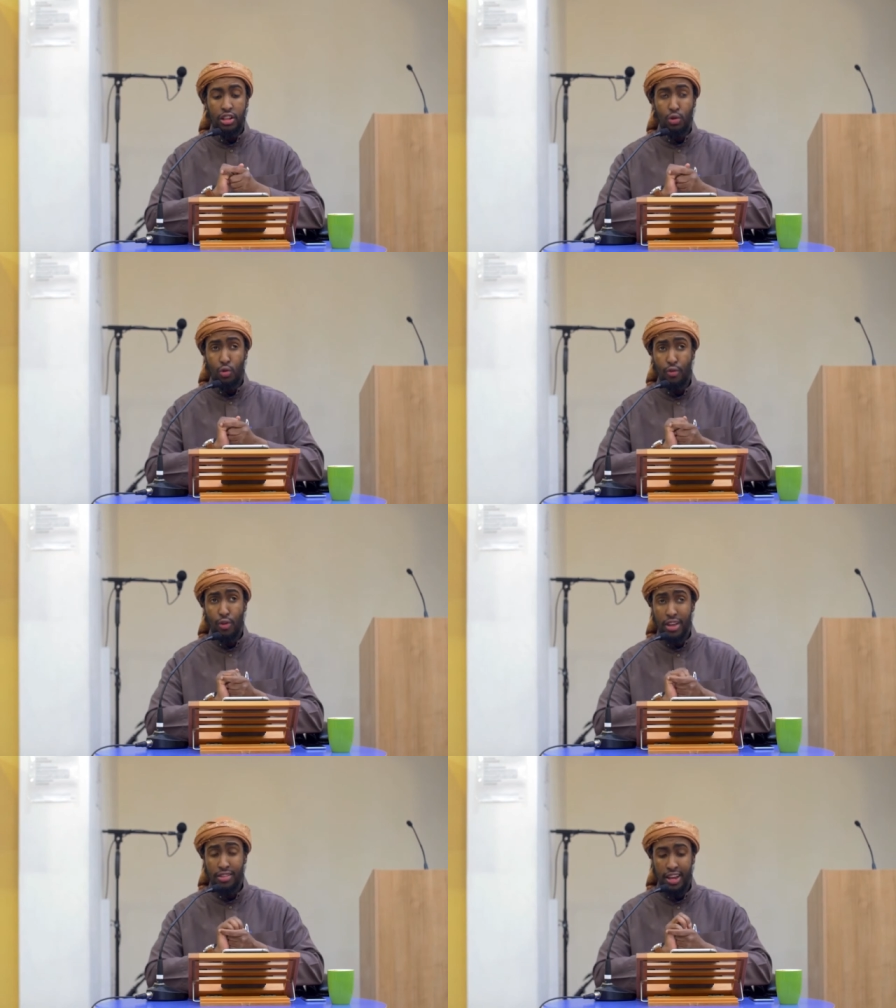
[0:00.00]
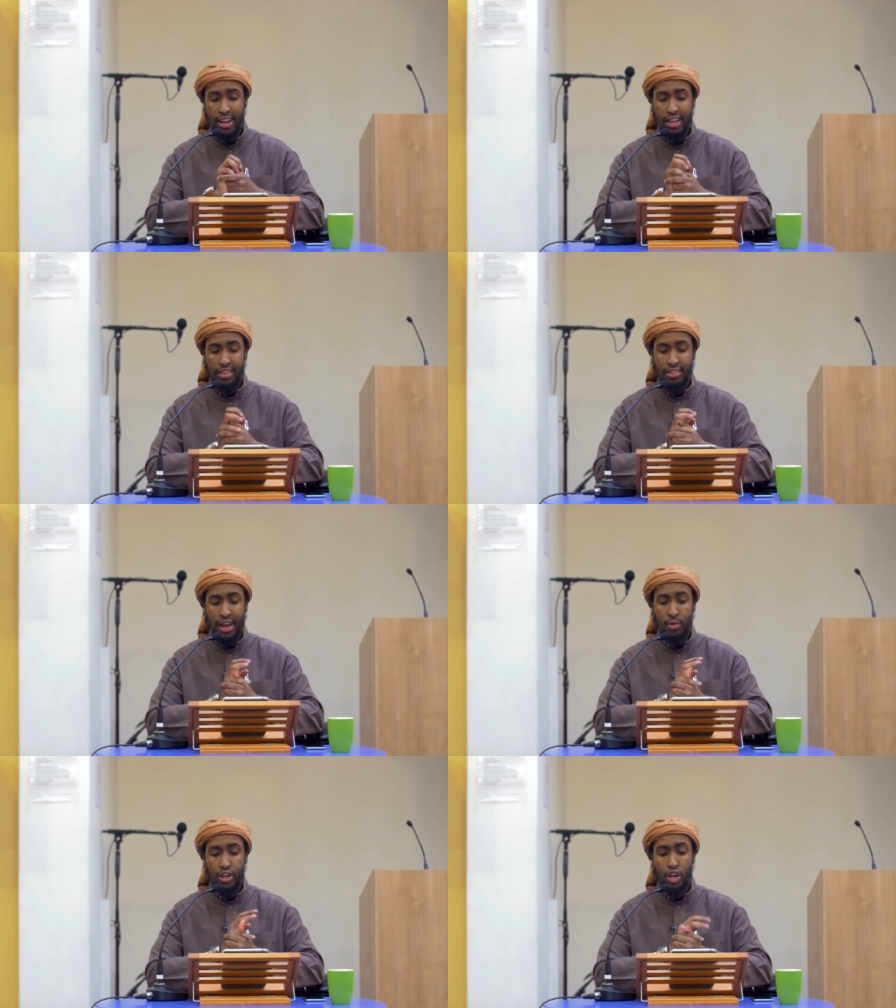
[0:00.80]
the kufr asghar is
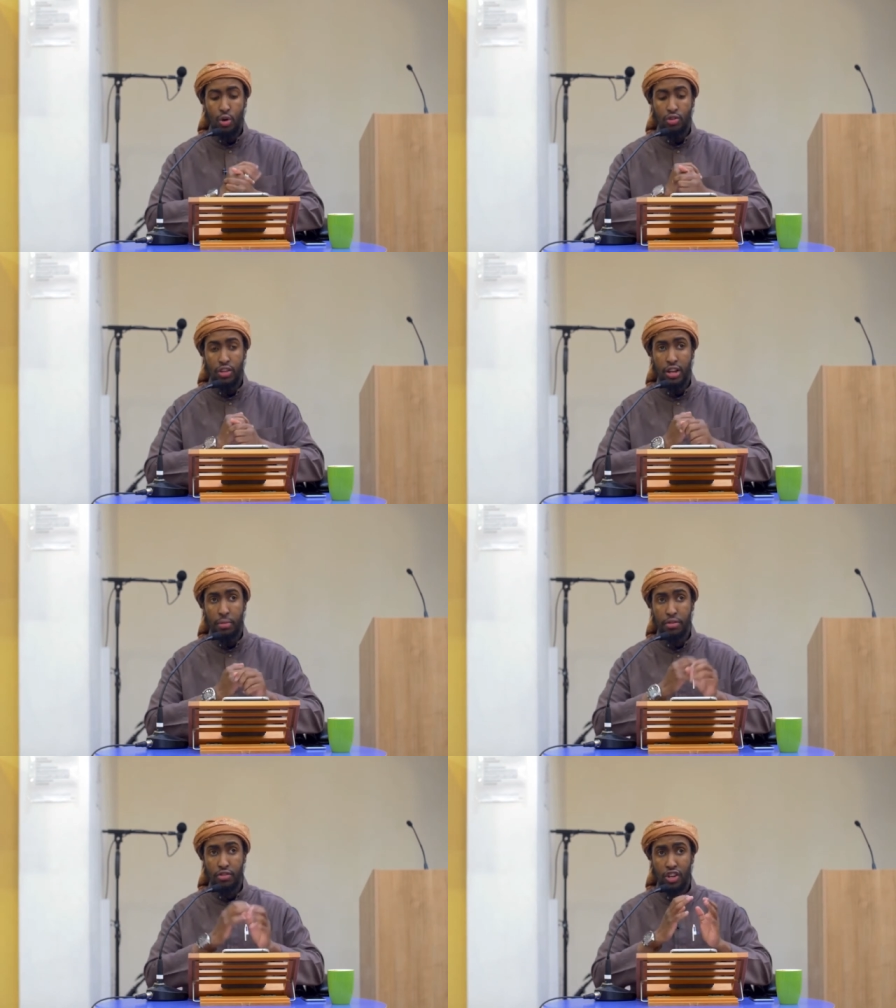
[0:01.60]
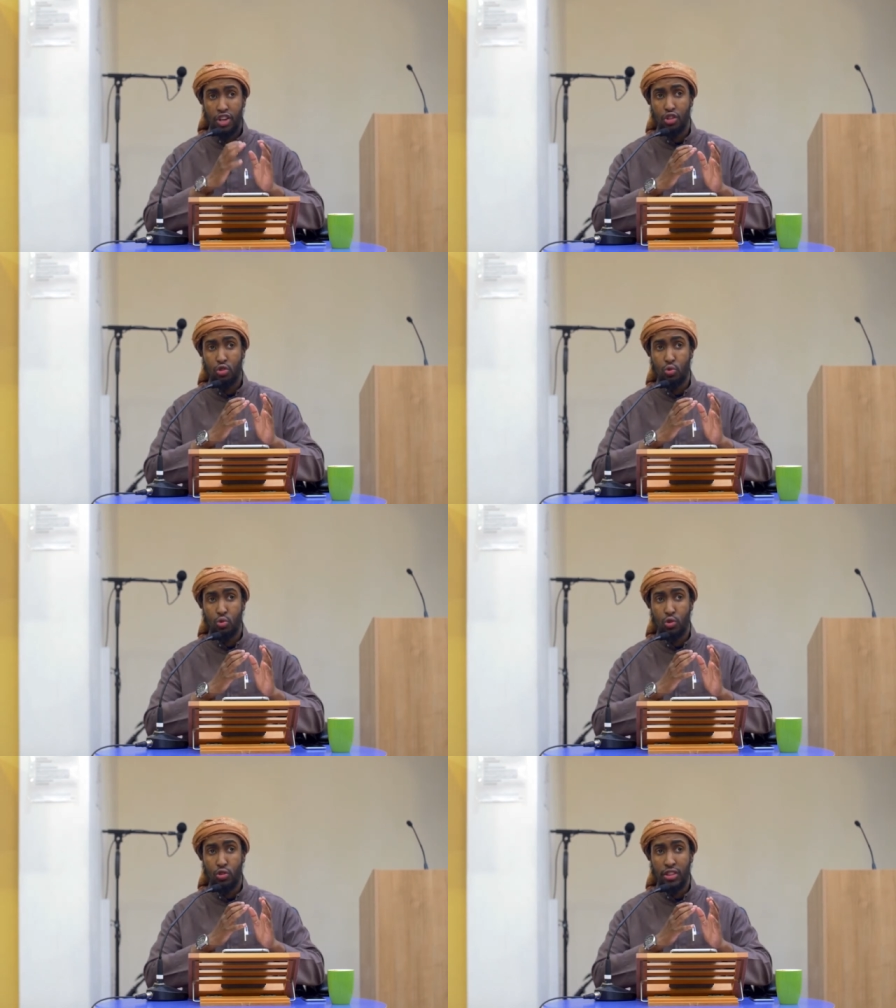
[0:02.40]
that which goes in a position
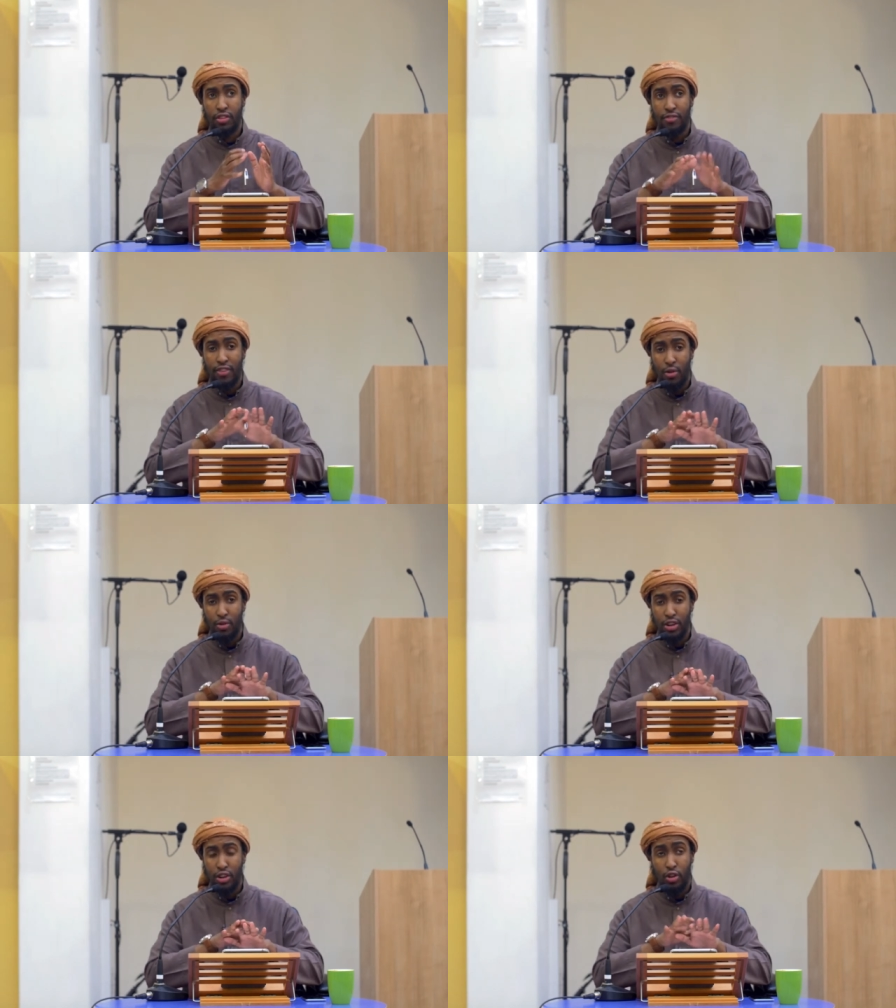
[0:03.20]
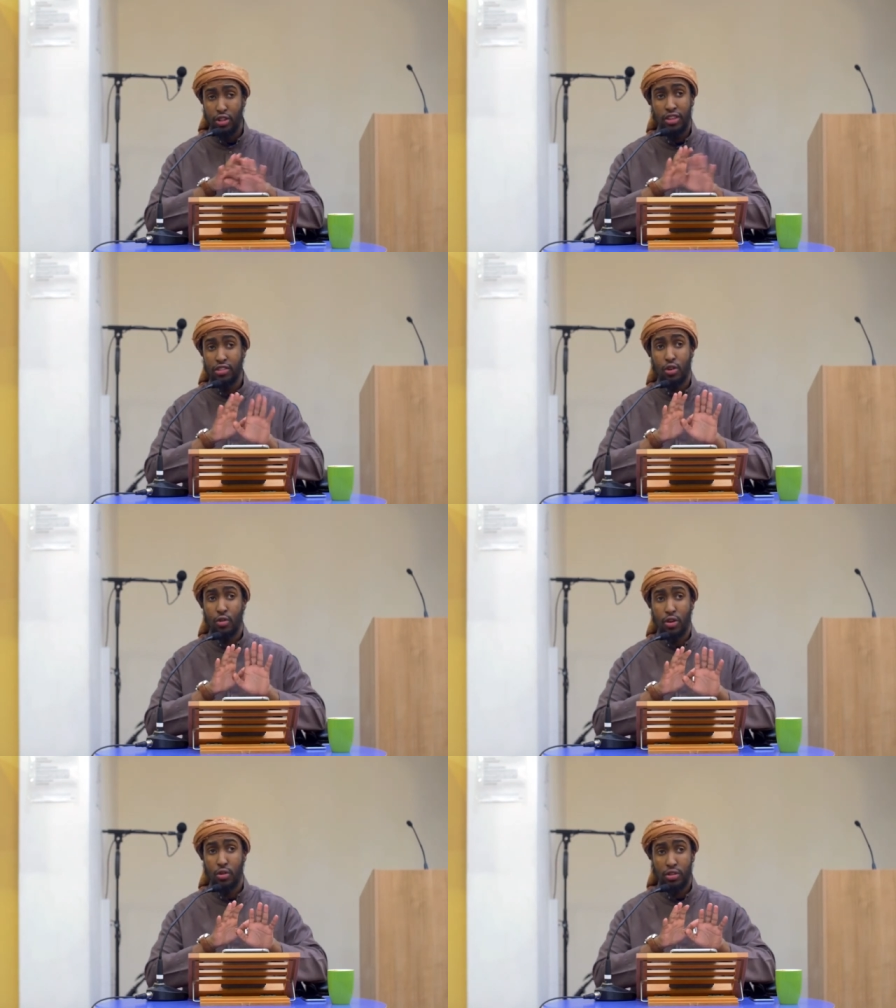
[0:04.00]
towards the found, not doesn't
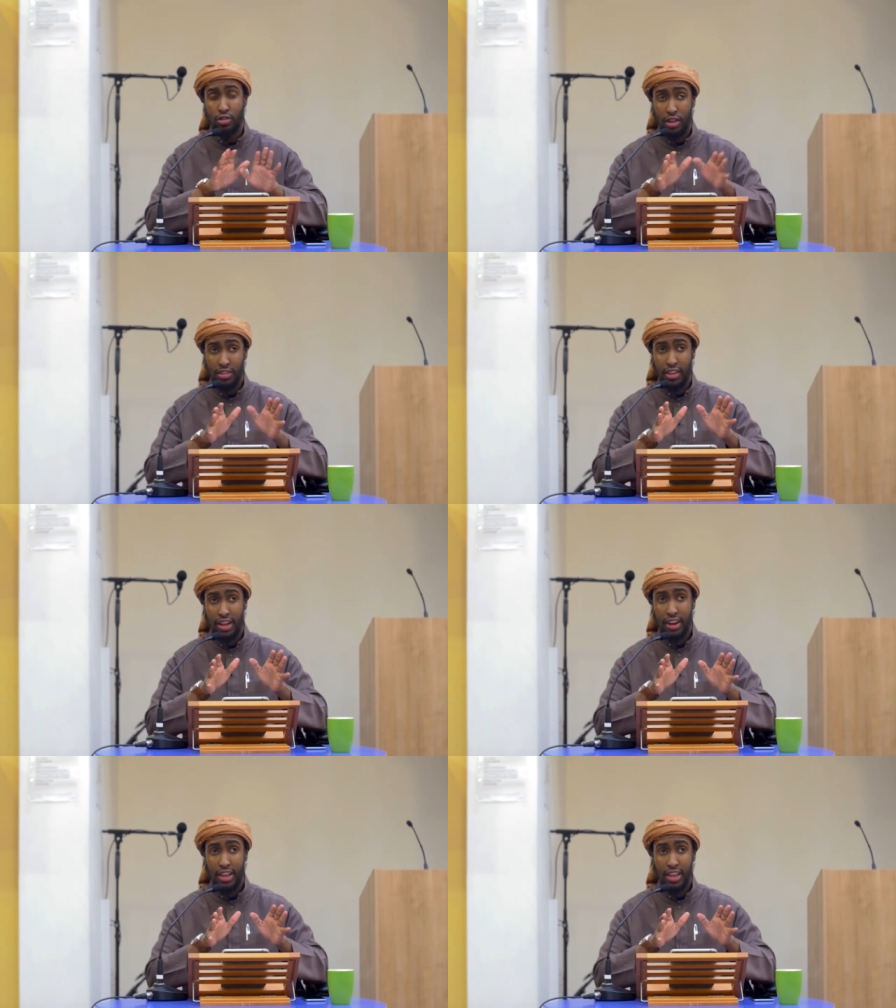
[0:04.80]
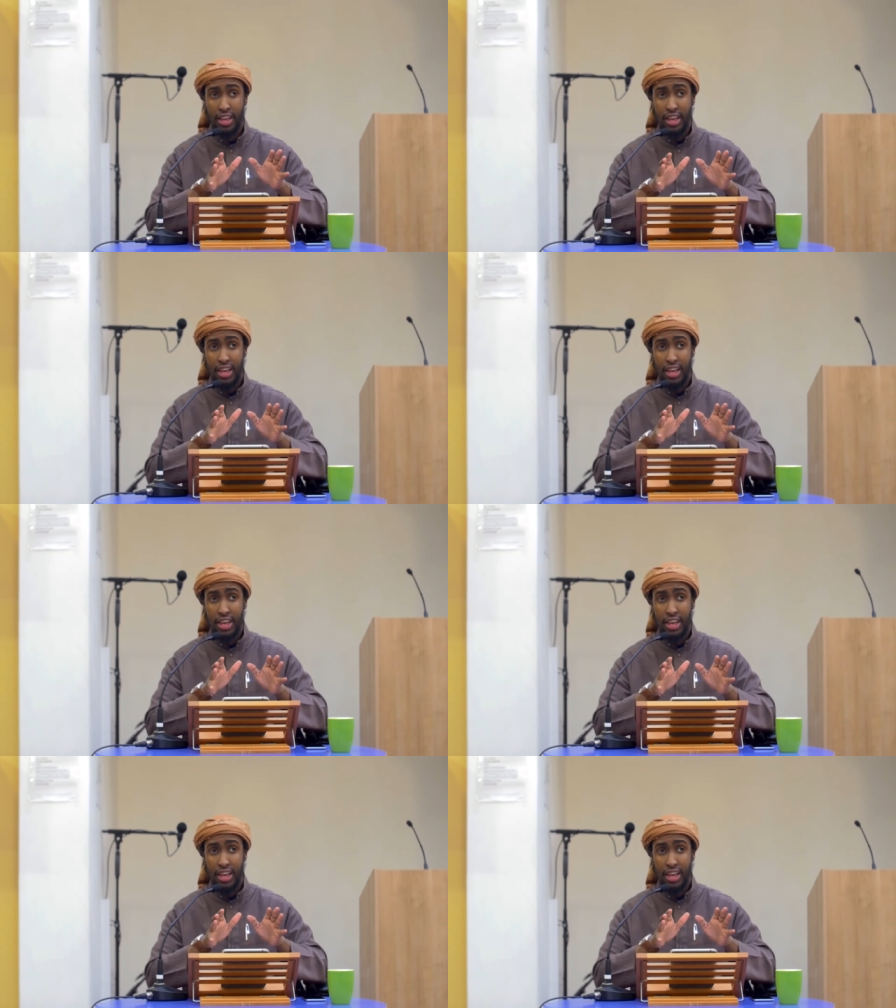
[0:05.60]
go, asghar